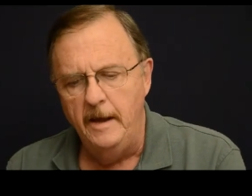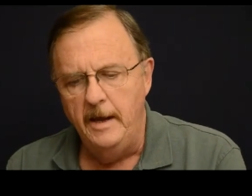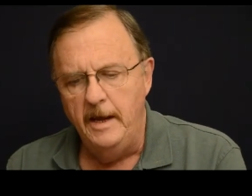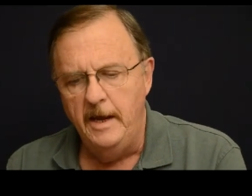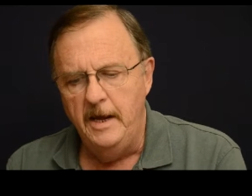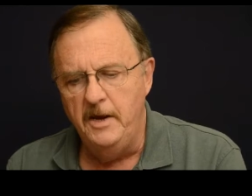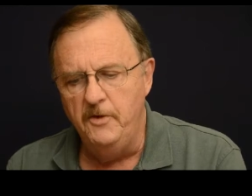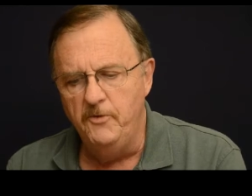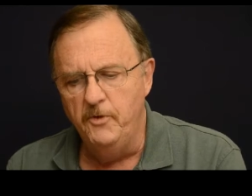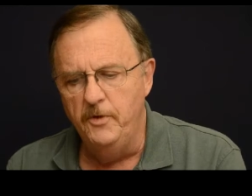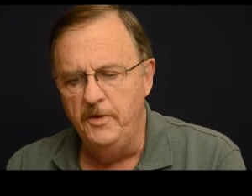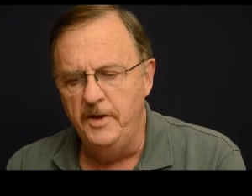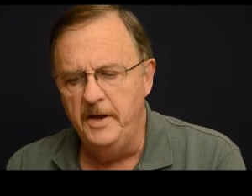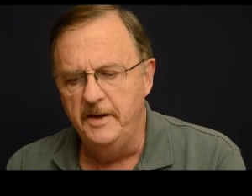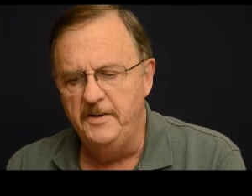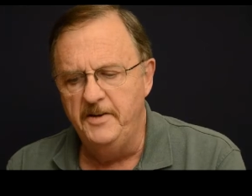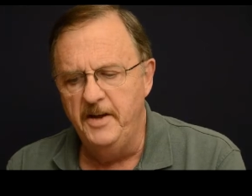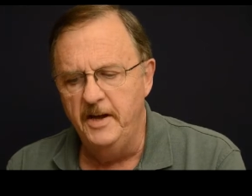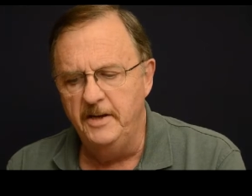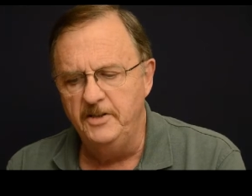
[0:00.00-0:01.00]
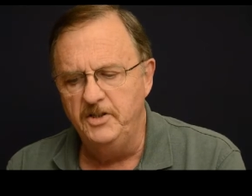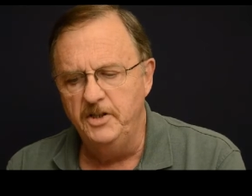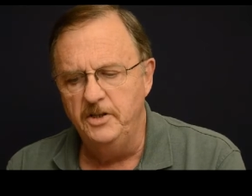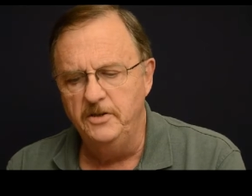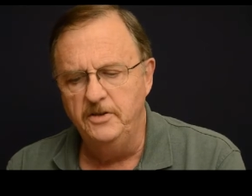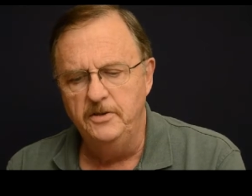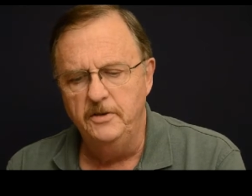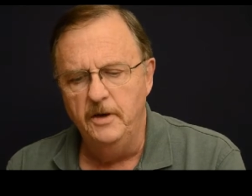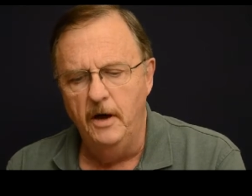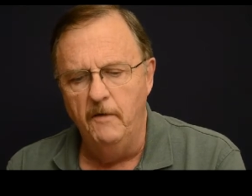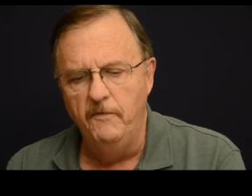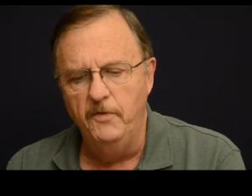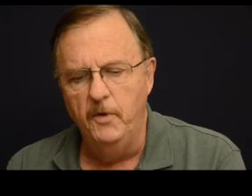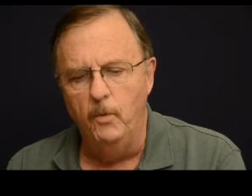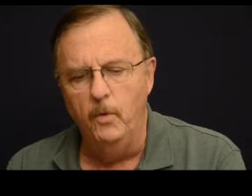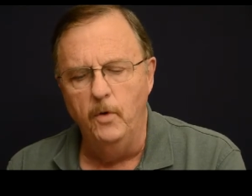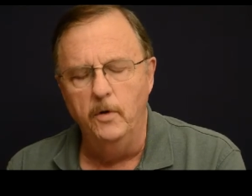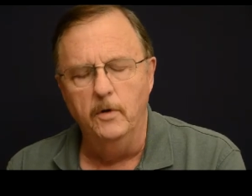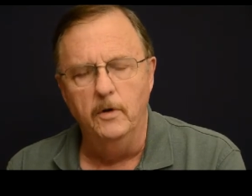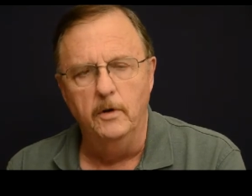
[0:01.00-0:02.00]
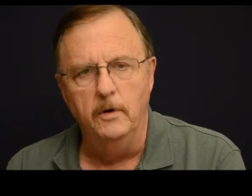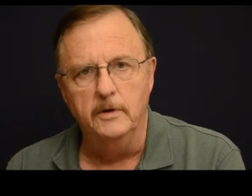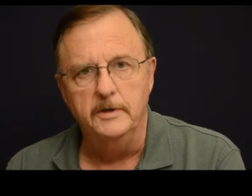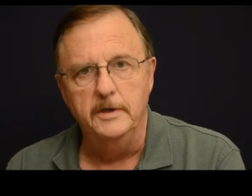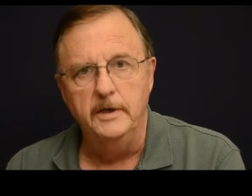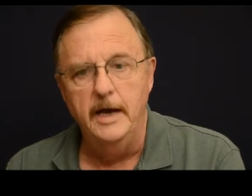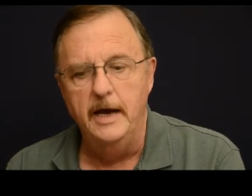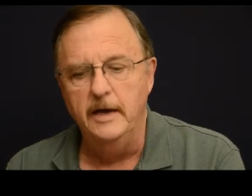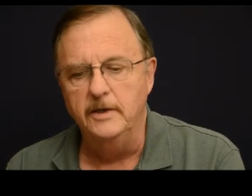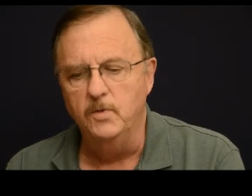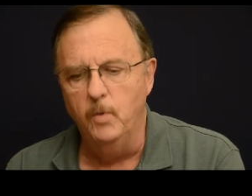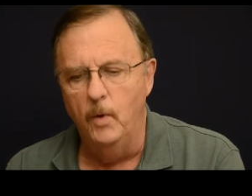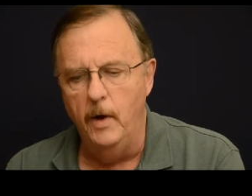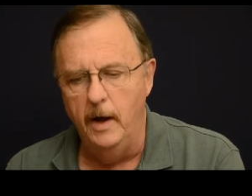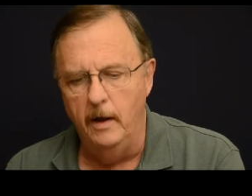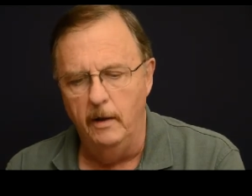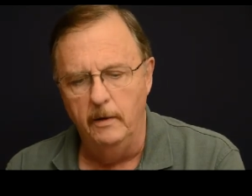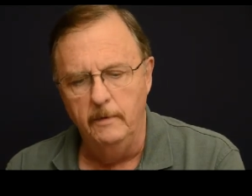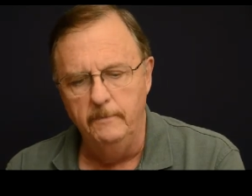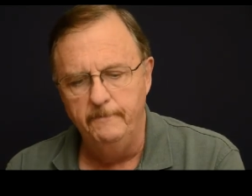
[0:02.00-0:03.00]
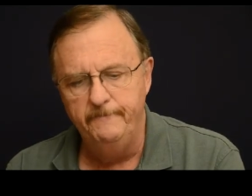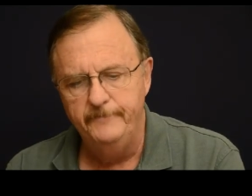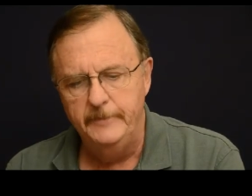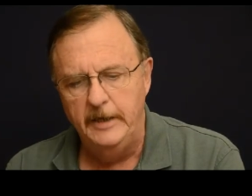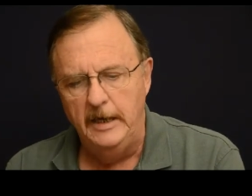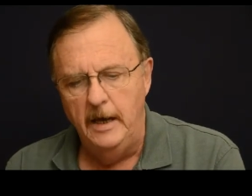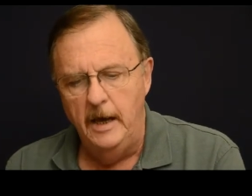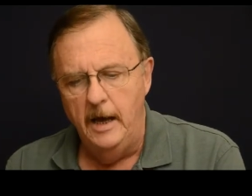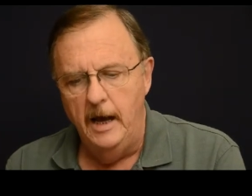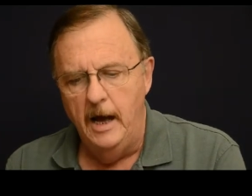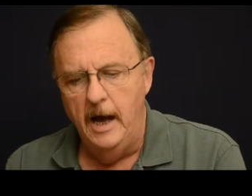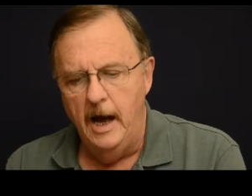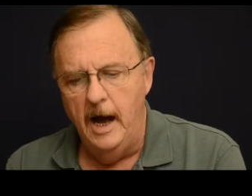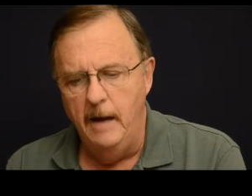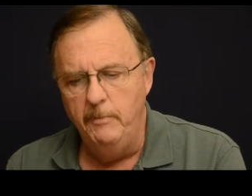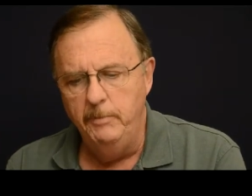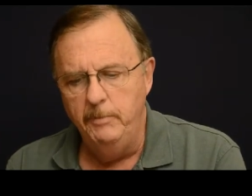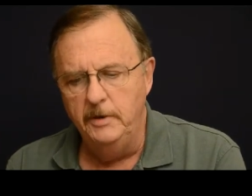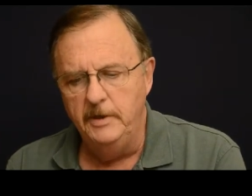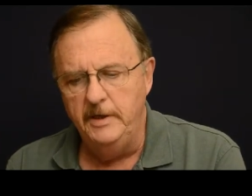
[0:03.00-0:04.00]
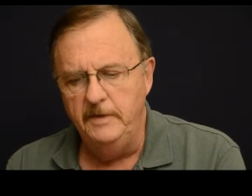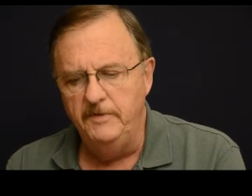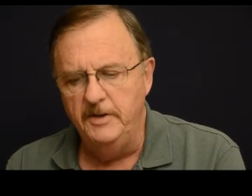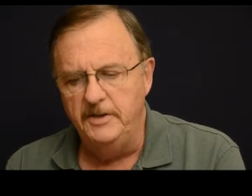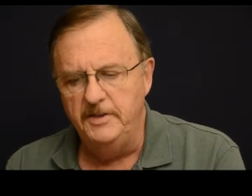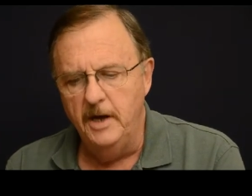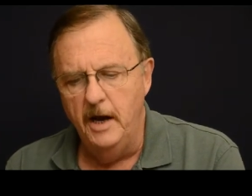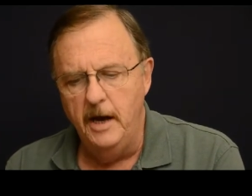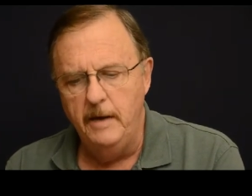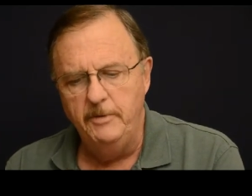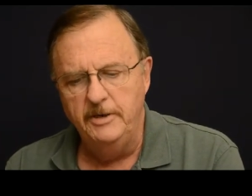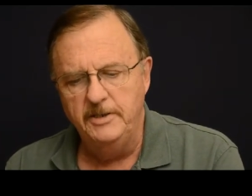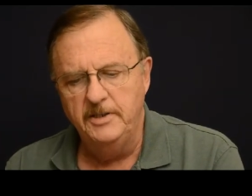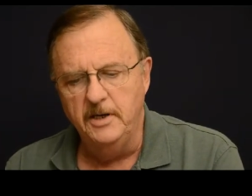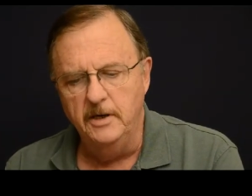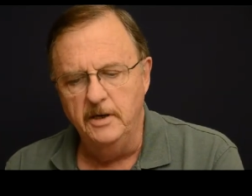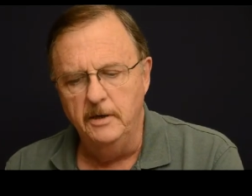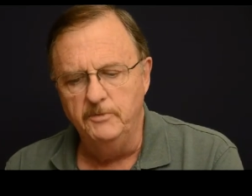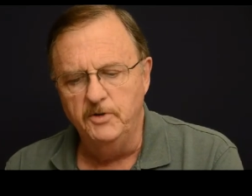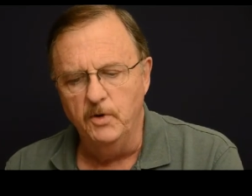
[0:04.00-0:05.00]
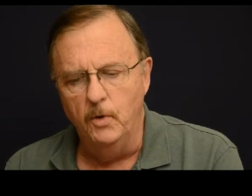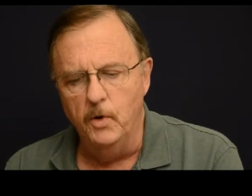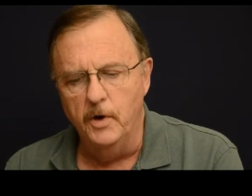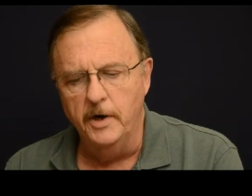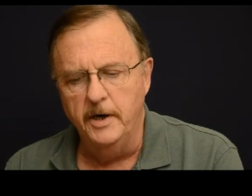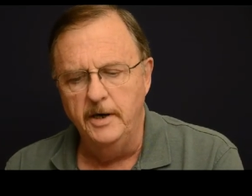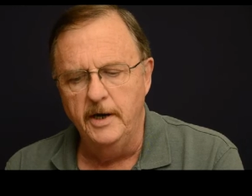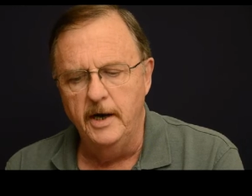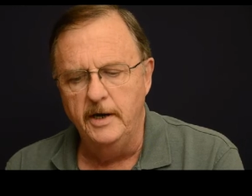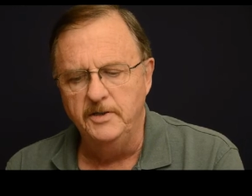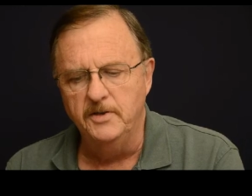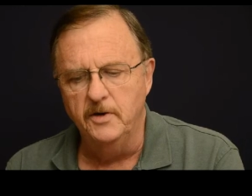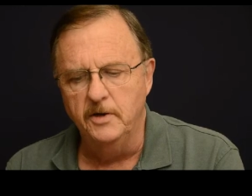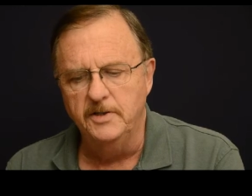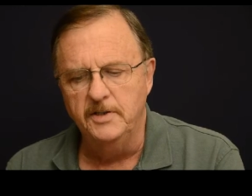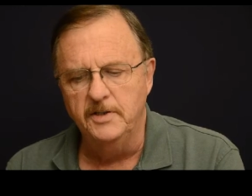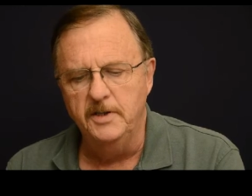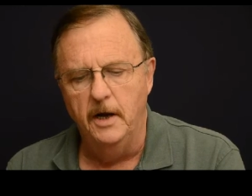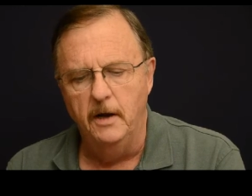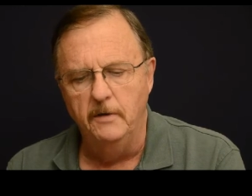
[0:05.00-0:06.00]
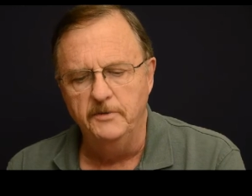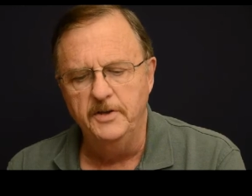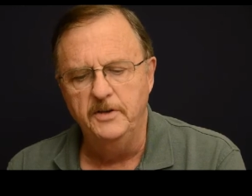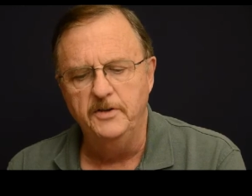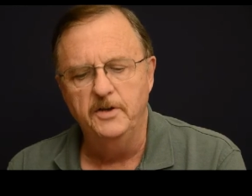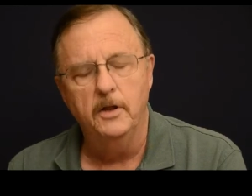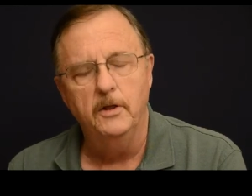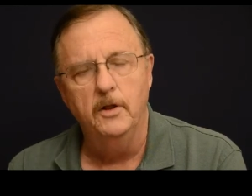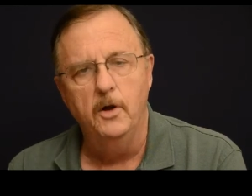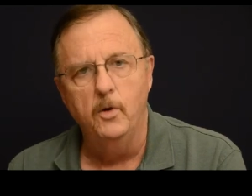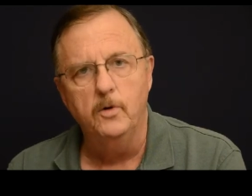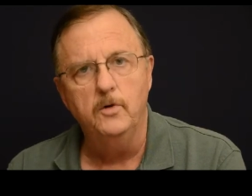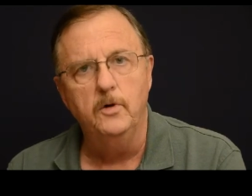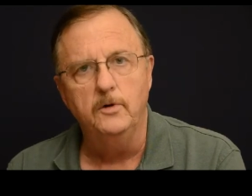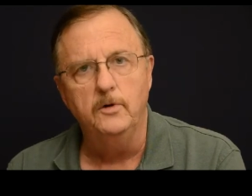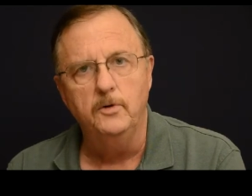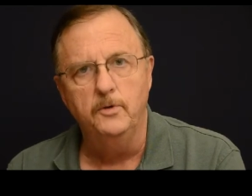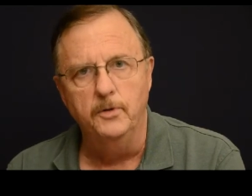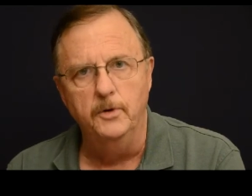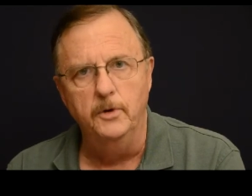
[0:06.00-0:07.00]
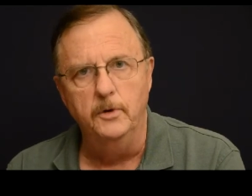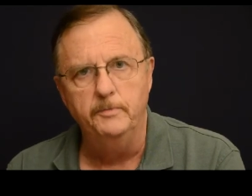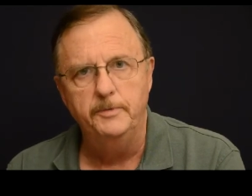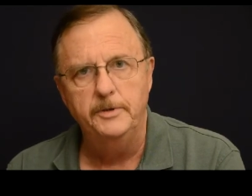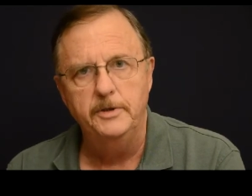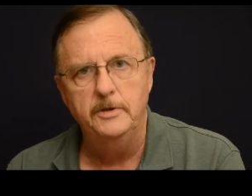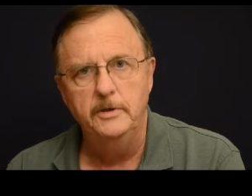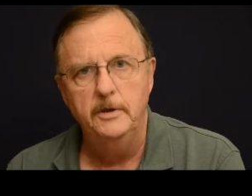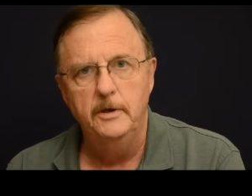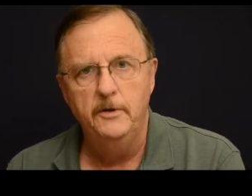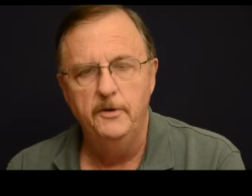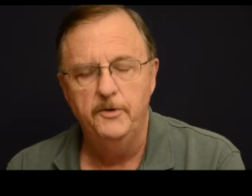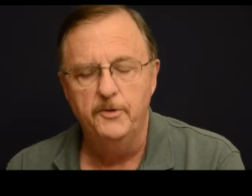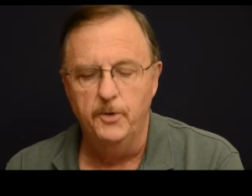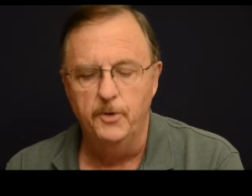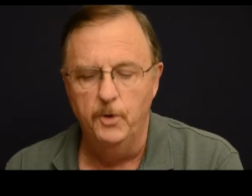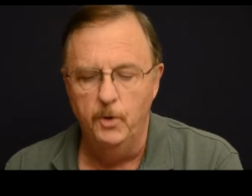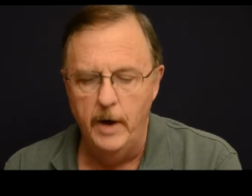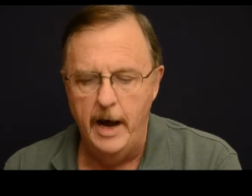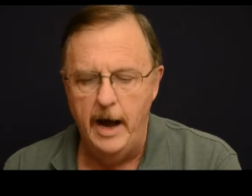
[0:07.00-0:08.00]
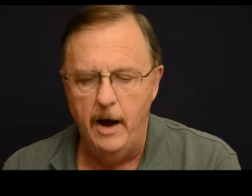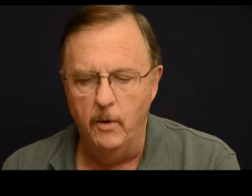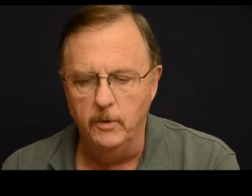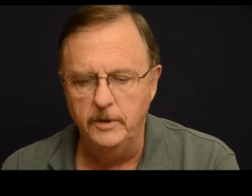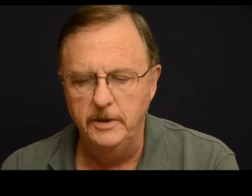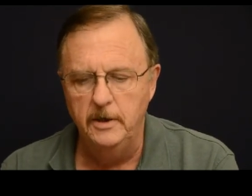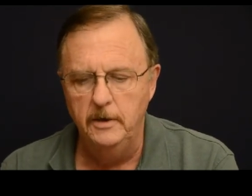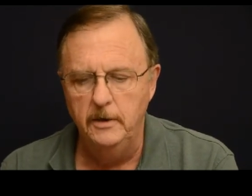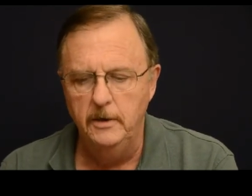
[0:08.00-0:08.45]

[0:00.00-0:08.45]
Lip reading: He drew the attention of the world as well. I believe the time has come to organize ourselves into local groups throughout